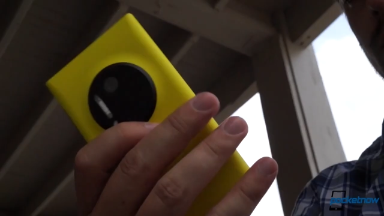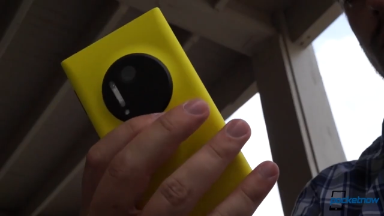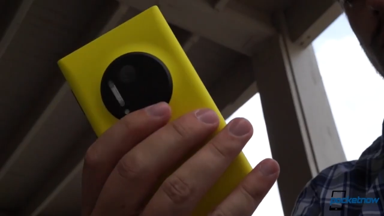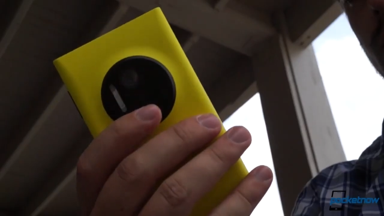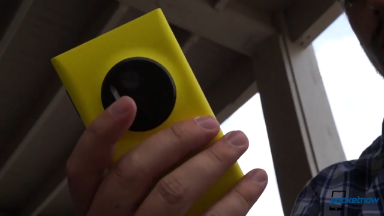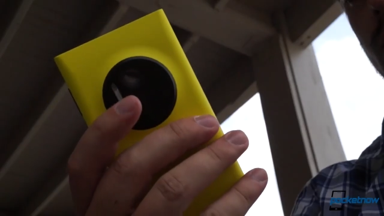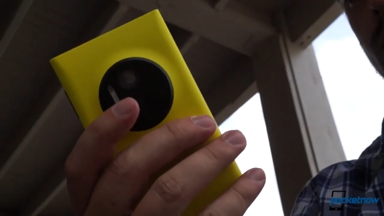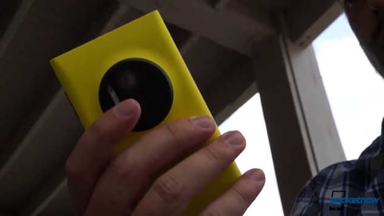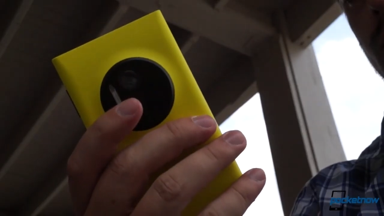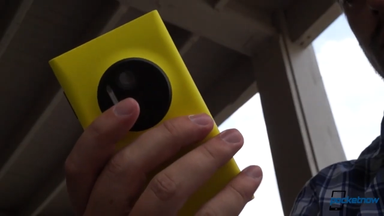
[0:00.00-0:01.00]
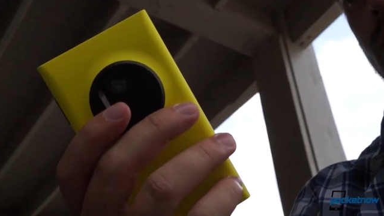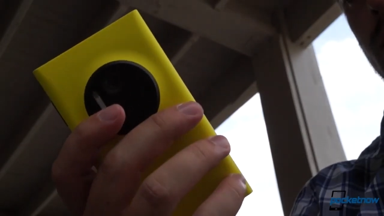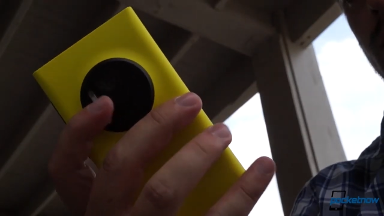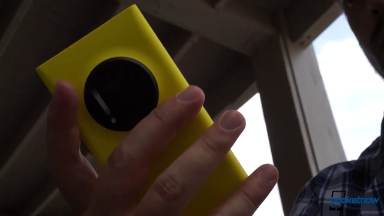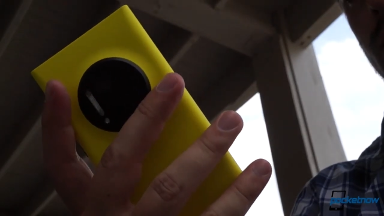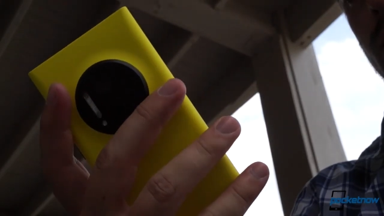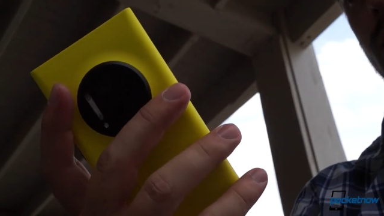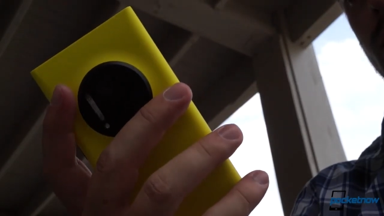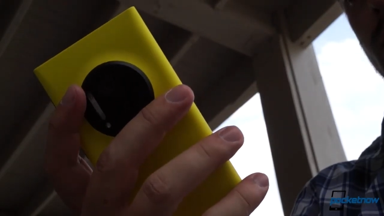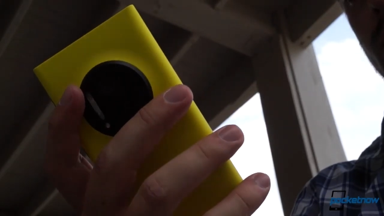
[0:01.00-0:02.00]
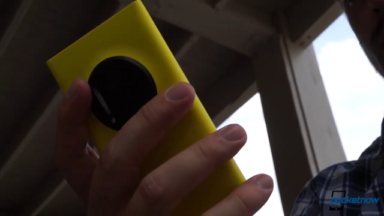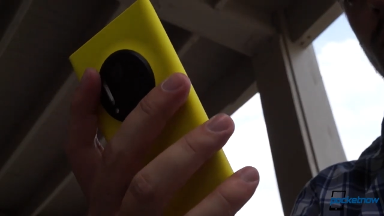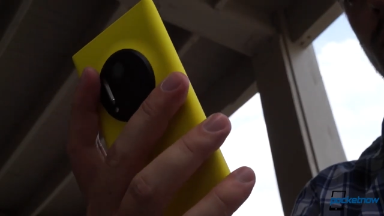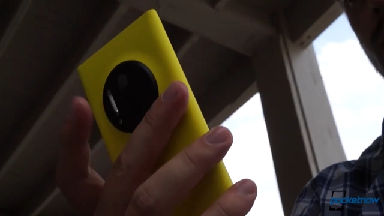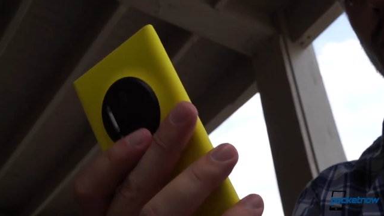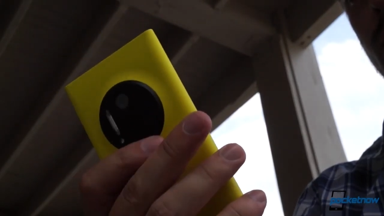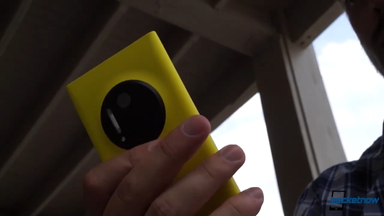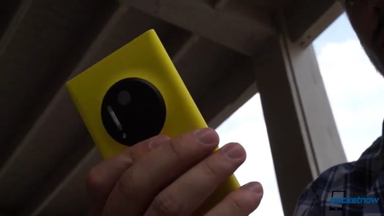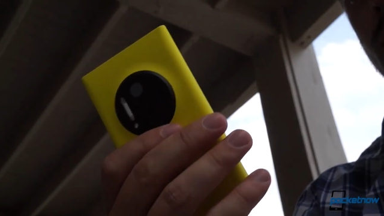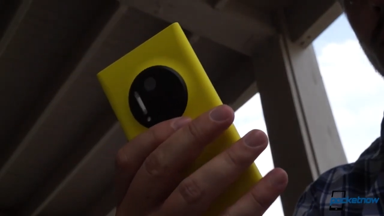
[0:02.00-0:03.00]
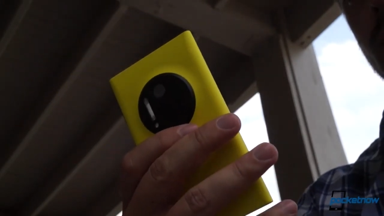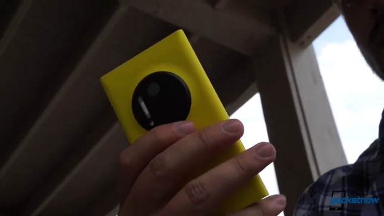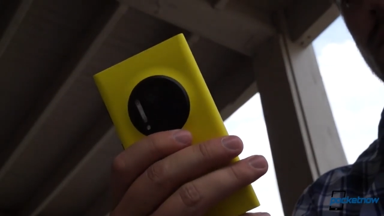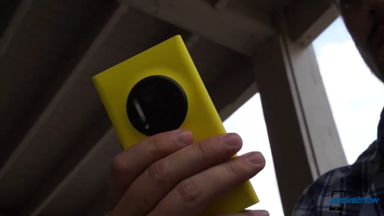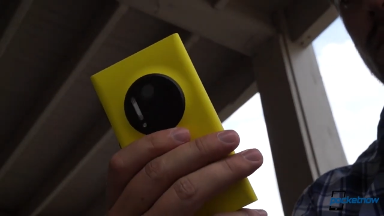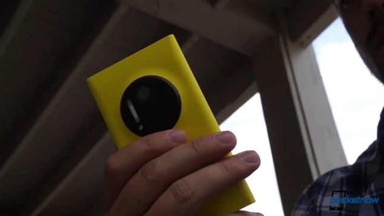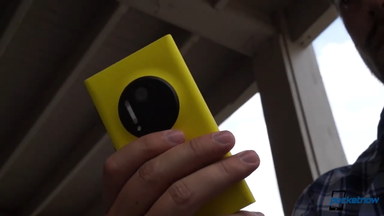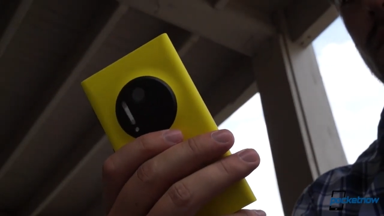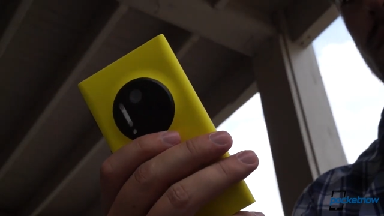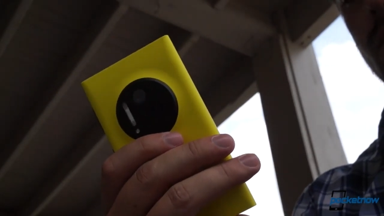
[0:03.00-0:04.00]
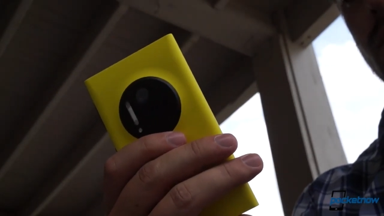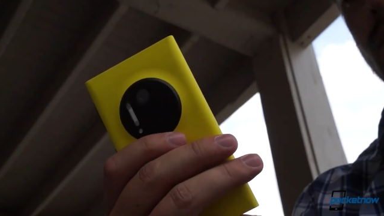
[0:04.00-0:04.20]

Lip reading: No face is visible, so there are no lips to read.